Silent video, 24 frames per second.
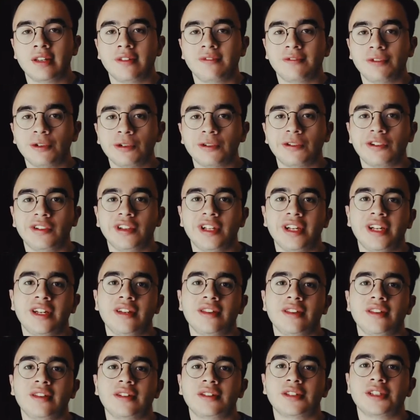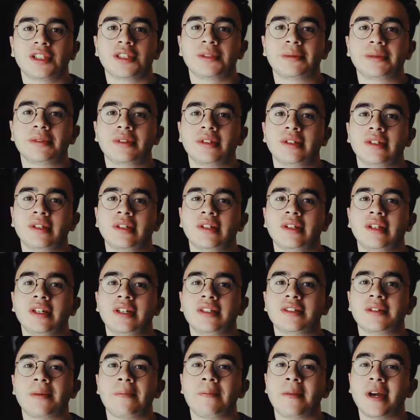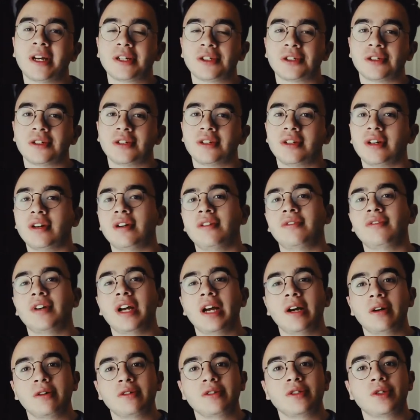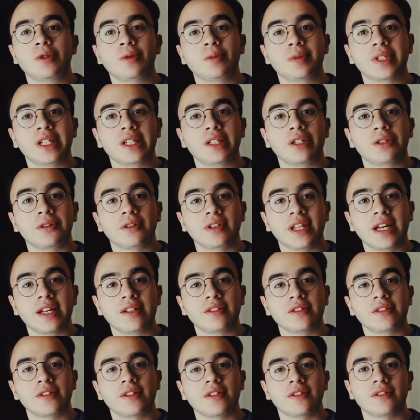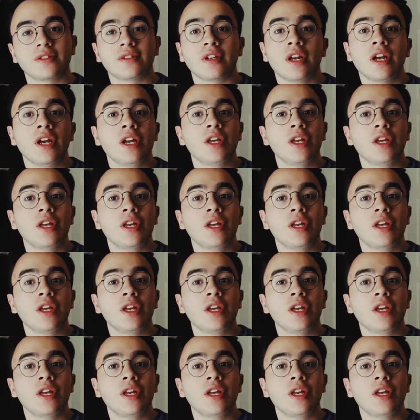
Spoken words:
Focal length just is a measure of how zoomed in your lens is.